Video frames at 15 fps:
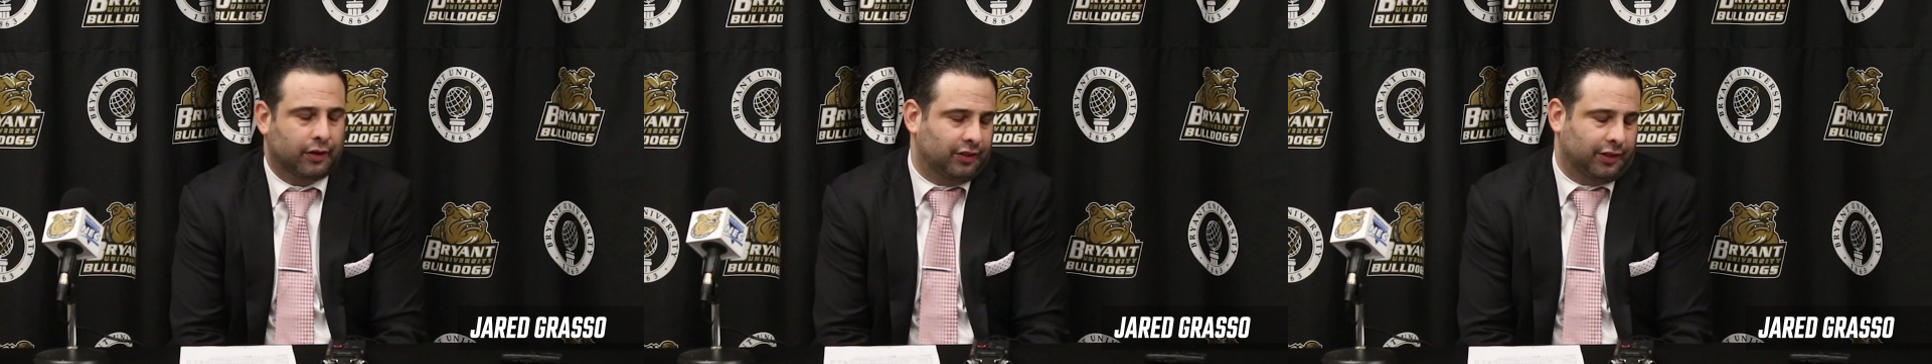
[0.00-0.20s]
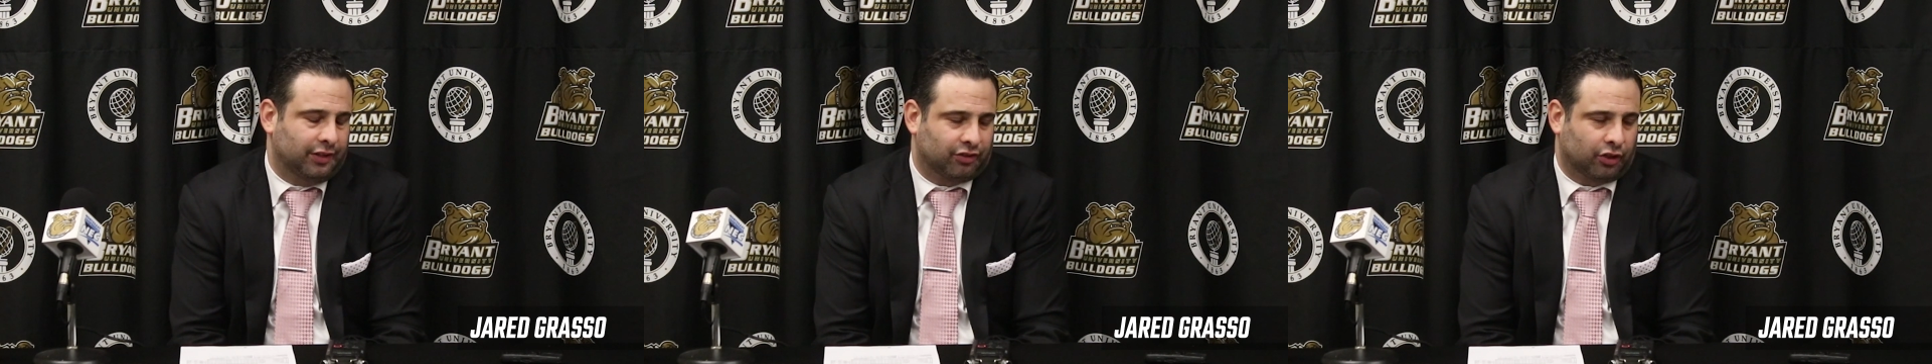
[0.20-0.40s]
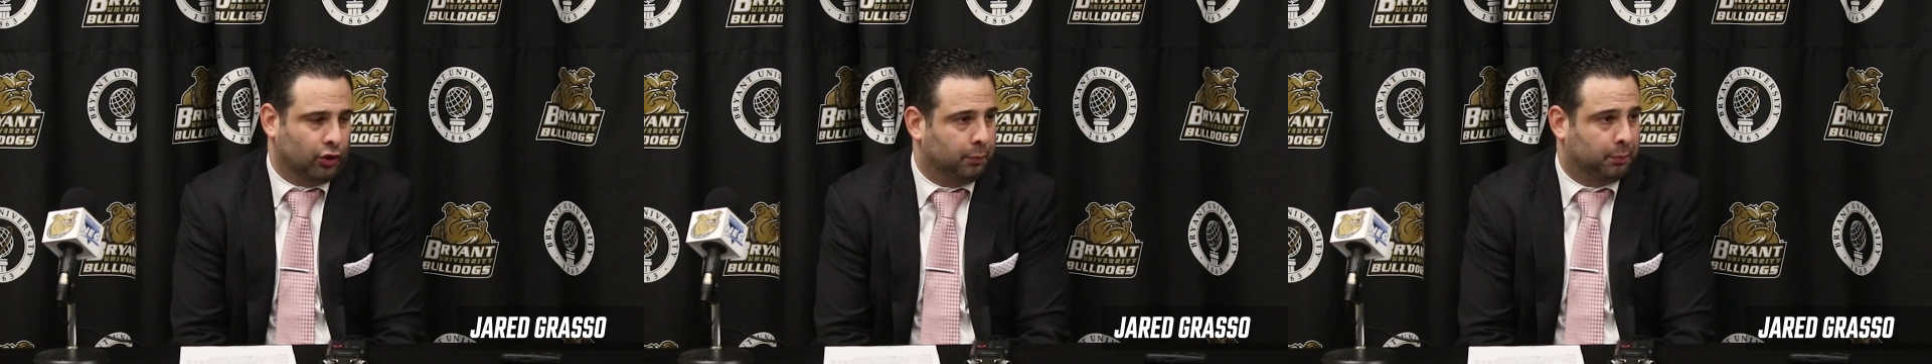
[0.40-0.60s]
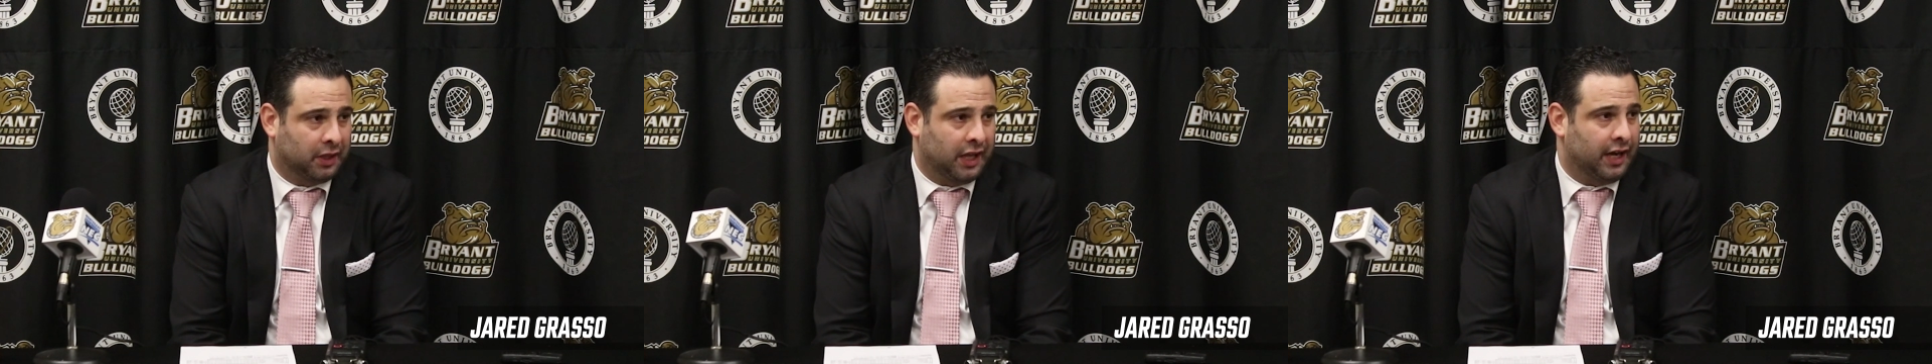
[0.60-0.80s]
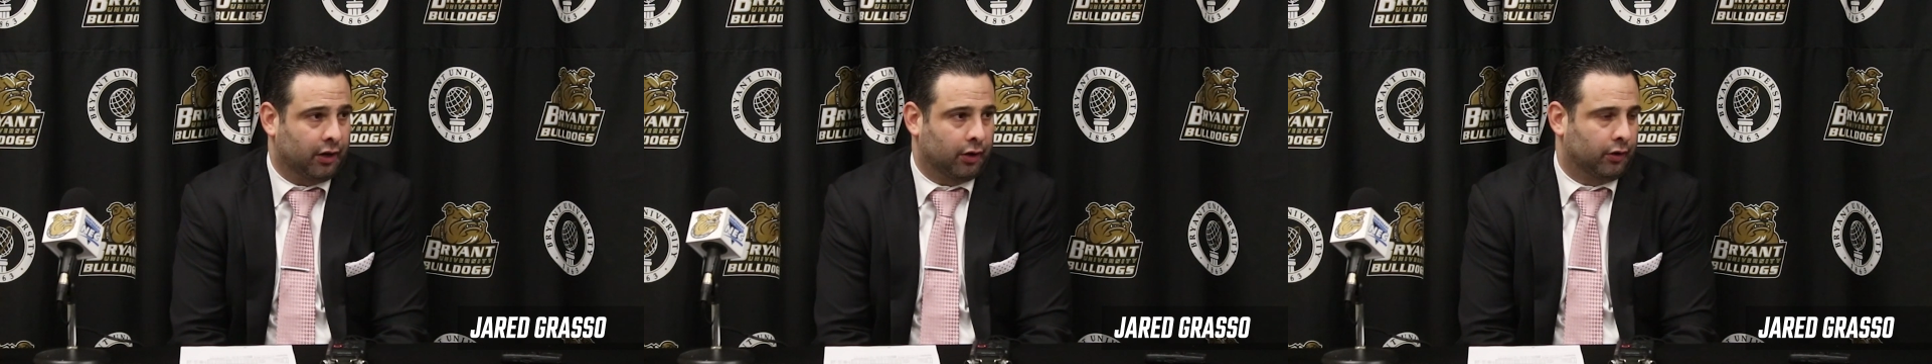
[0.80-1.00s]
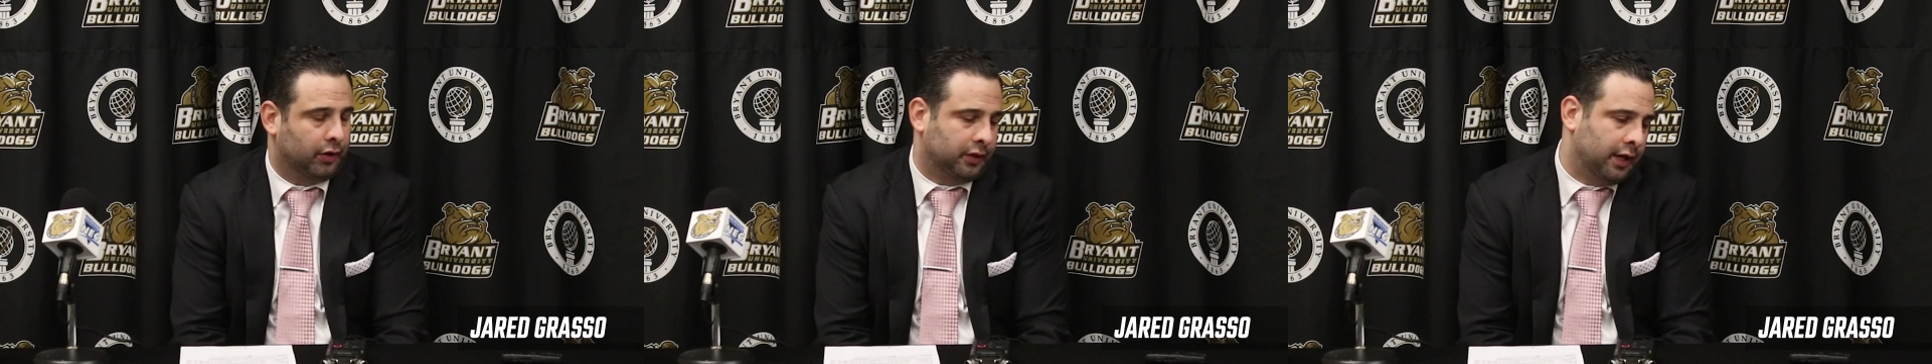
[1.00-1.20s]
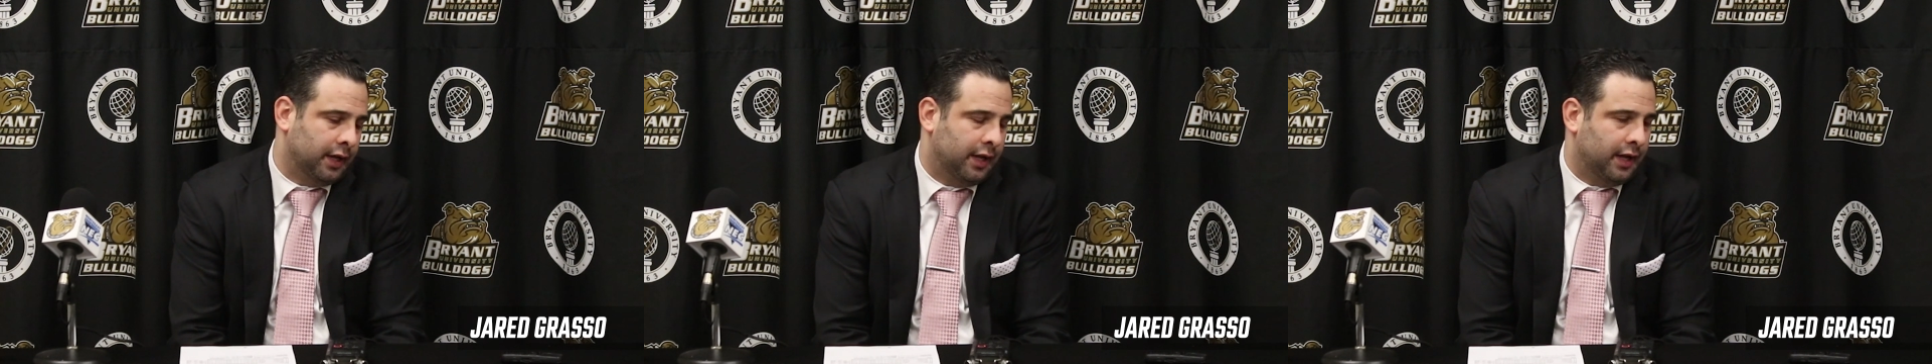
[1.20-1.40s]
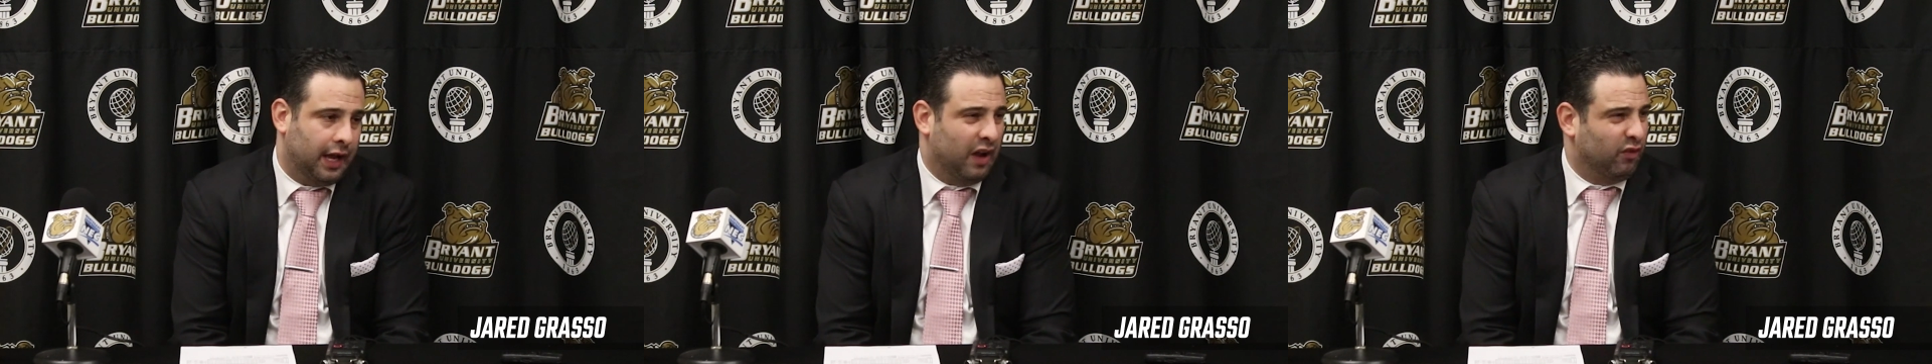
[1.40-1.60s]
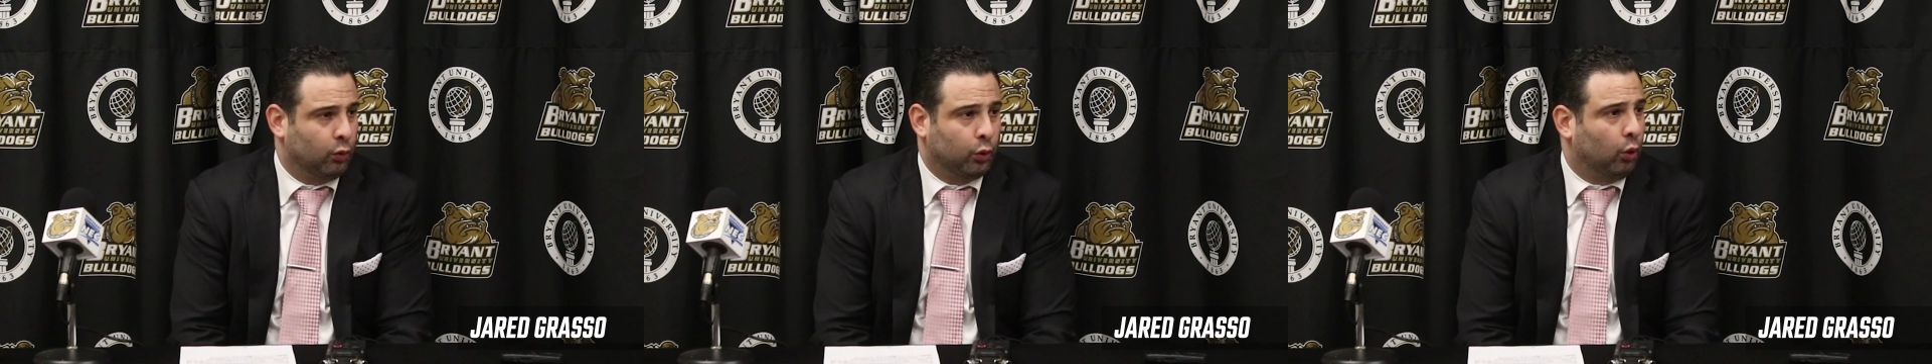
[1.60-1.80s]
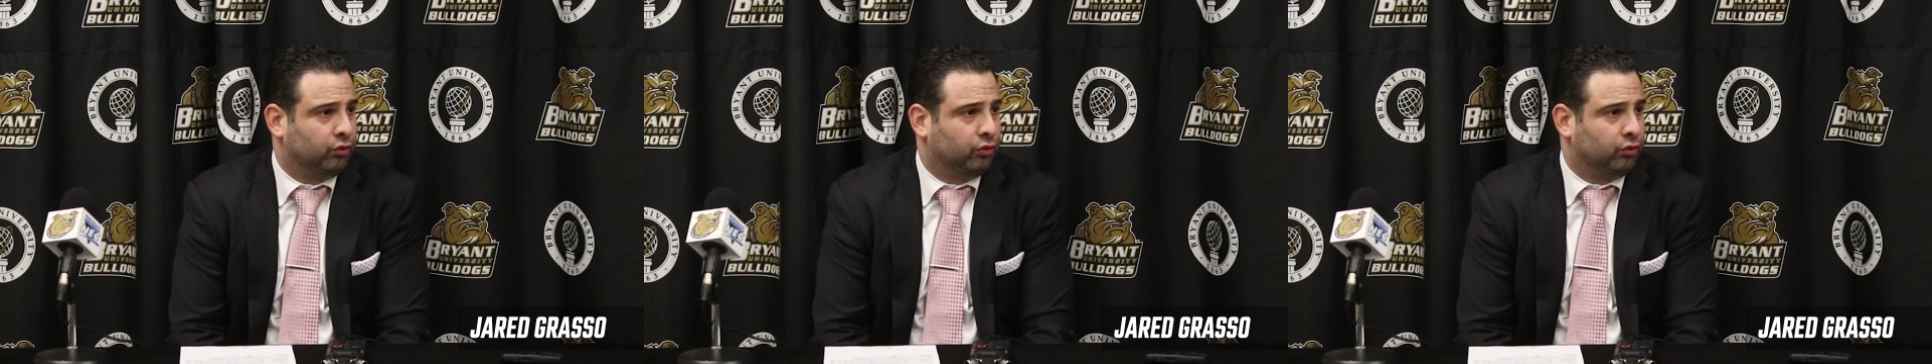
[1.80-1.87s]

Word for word: He, he's a good player, and everyone